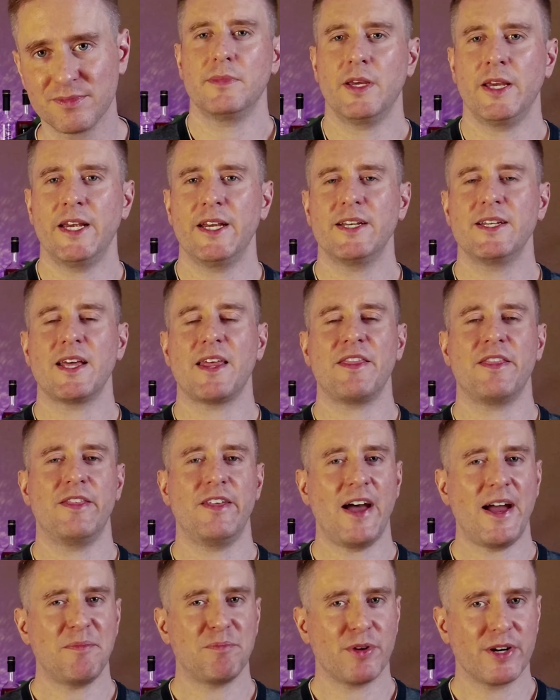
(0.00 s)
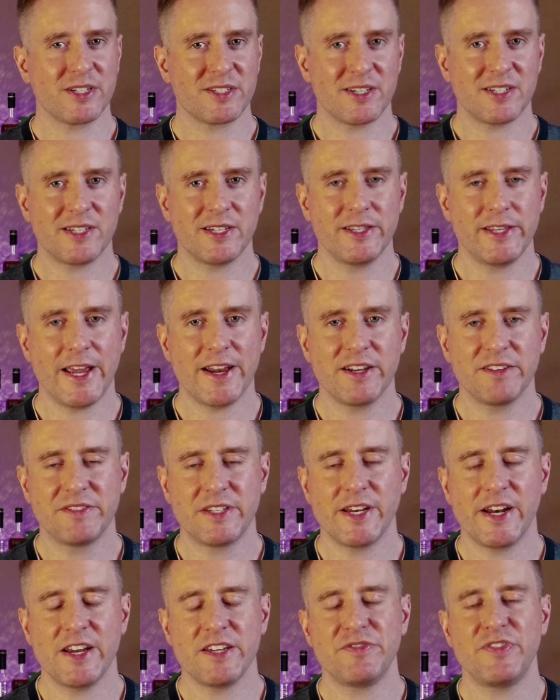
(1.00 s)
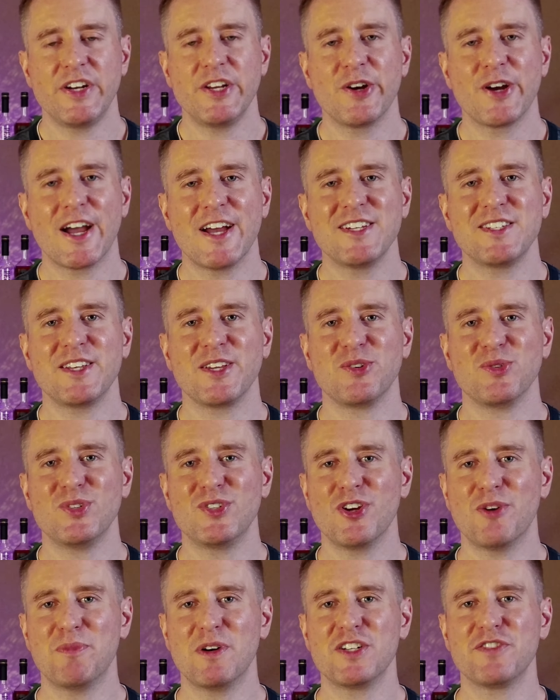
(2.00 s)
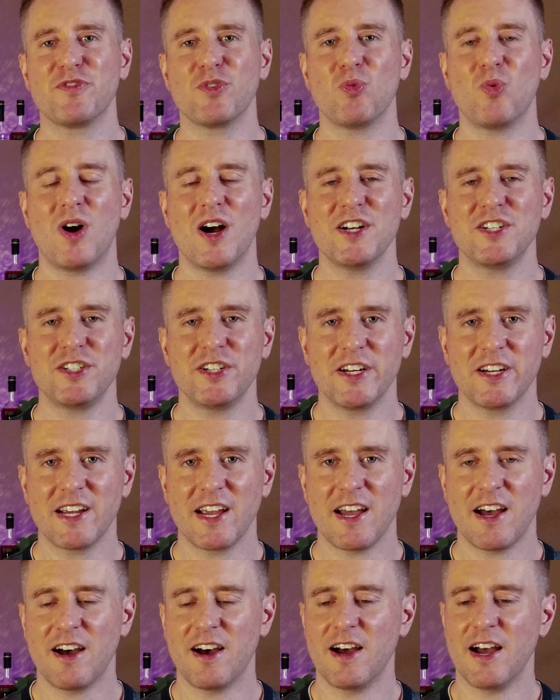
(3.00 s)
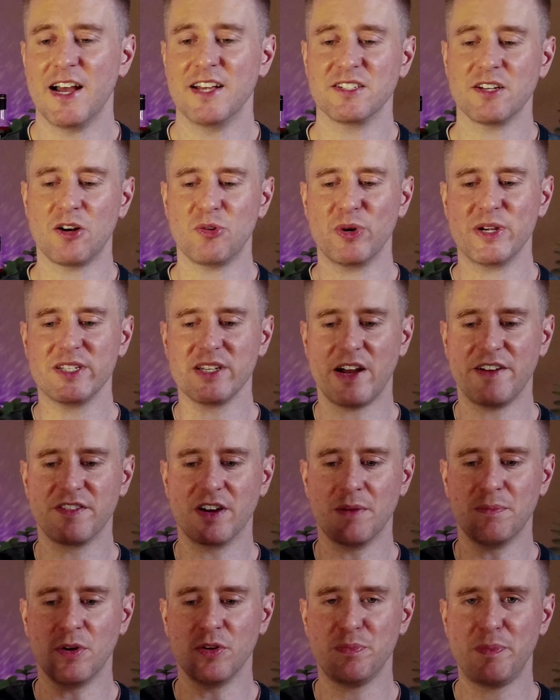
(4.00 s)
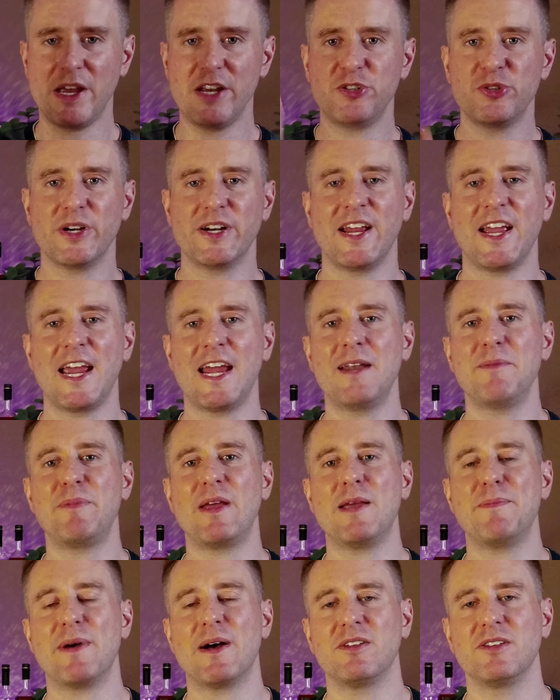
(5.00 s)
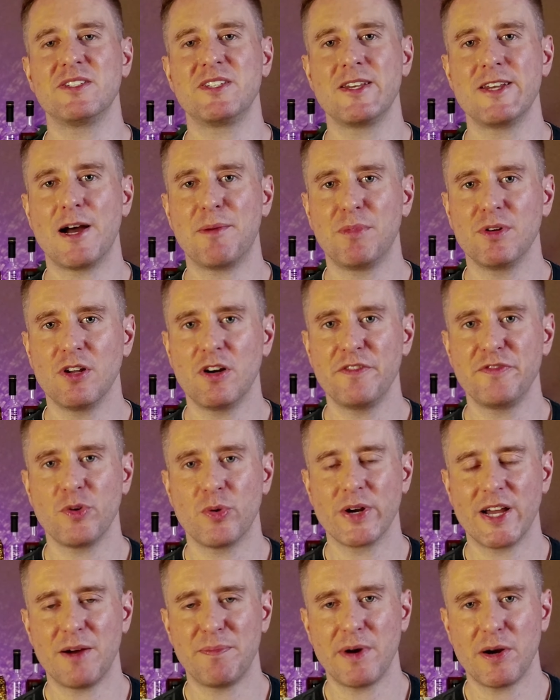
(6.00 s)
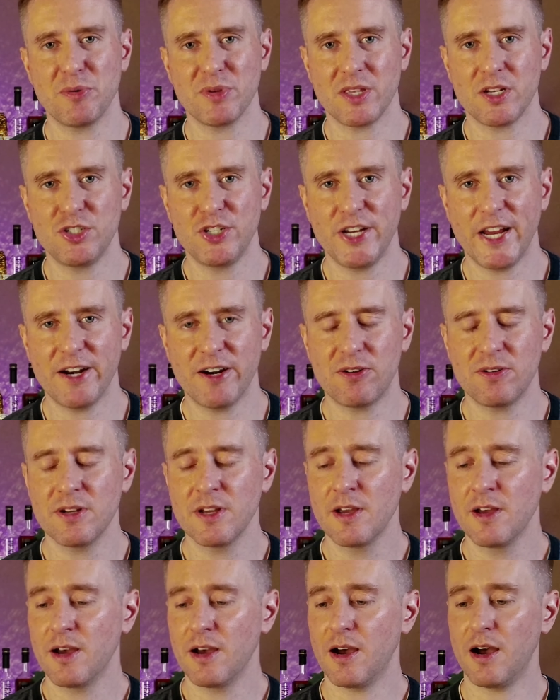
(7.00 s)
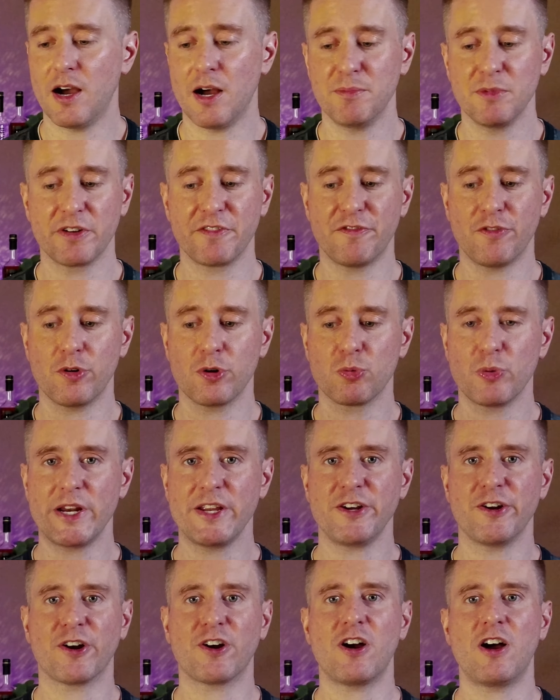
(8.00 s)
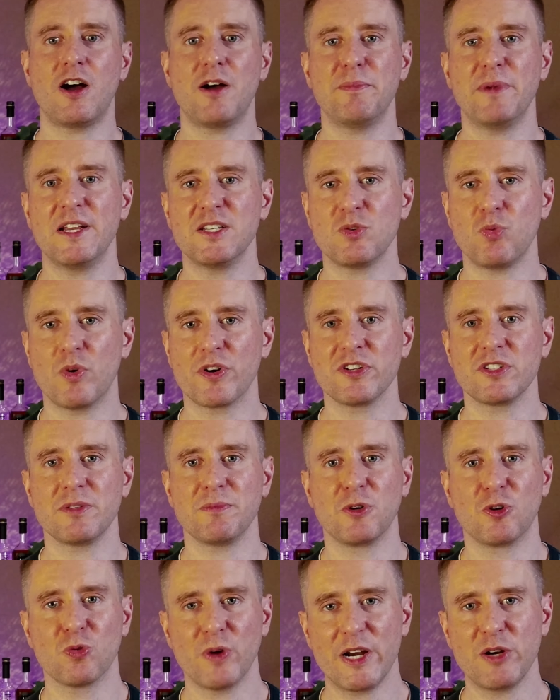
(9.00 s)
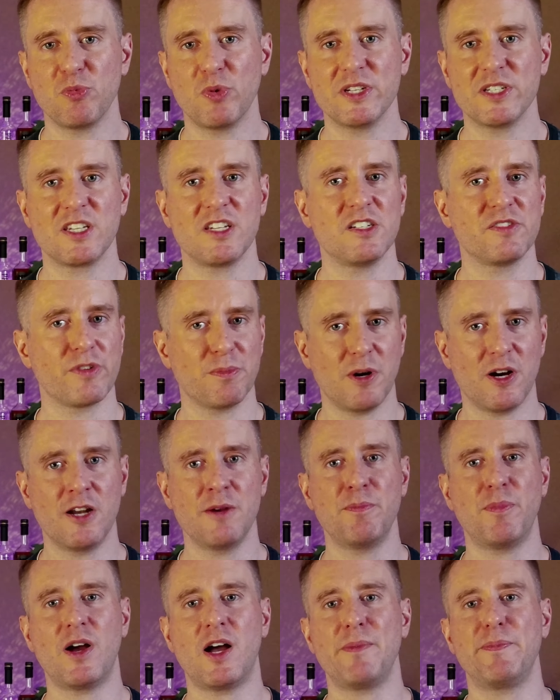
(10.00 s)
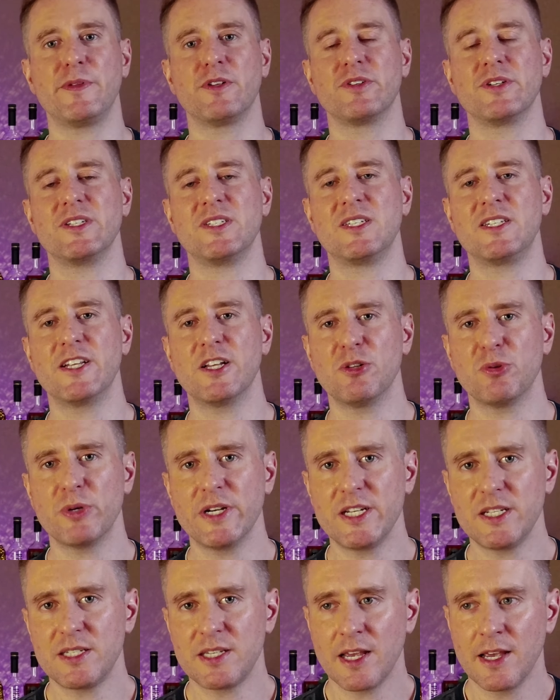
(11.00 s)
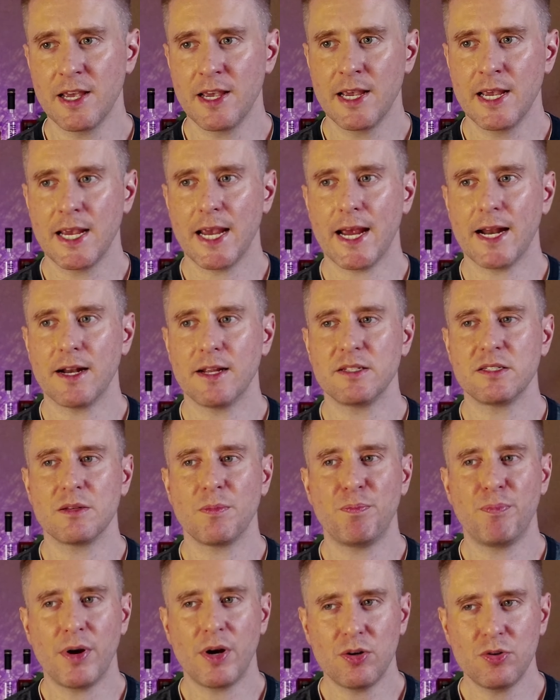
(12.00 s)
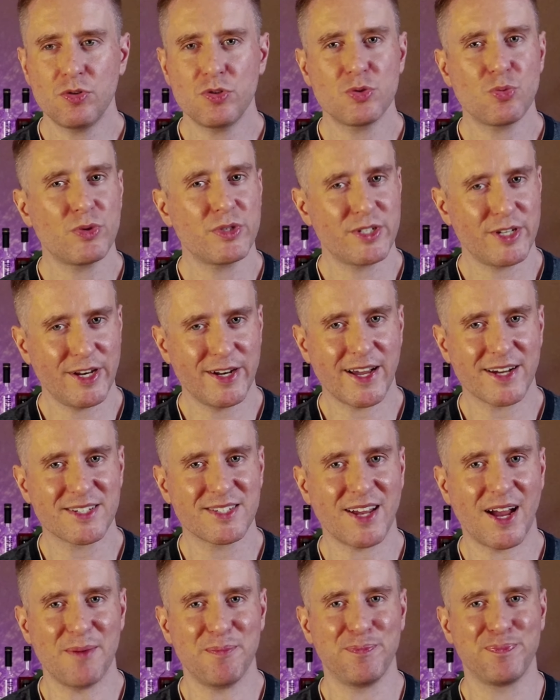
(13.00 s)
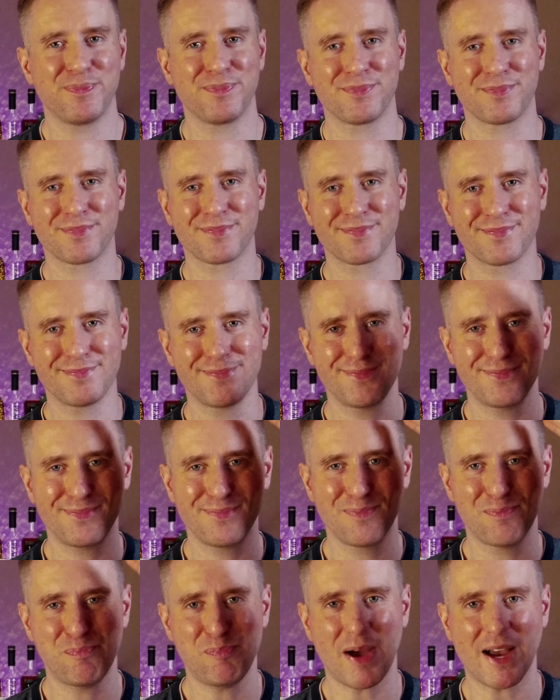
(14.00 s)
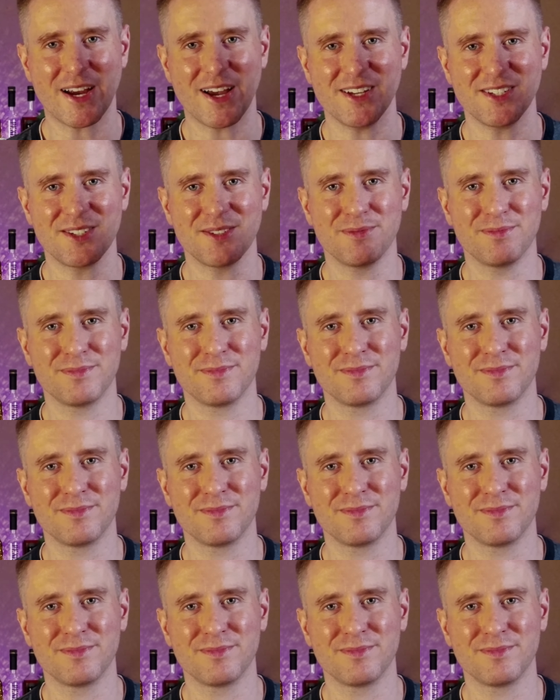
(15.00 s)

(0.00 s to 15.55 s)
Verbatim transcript: And that brings us to the end of today's video, guys. Thank you so much for watching. Uh, as always, I've got both Patreon and PayPal listed down below if you want to help out with the channel. I'm looking forward to reading your comments. What are some great whiskeys from unpopular distilleries? And I suppose we'll see you next time. Bye, guys.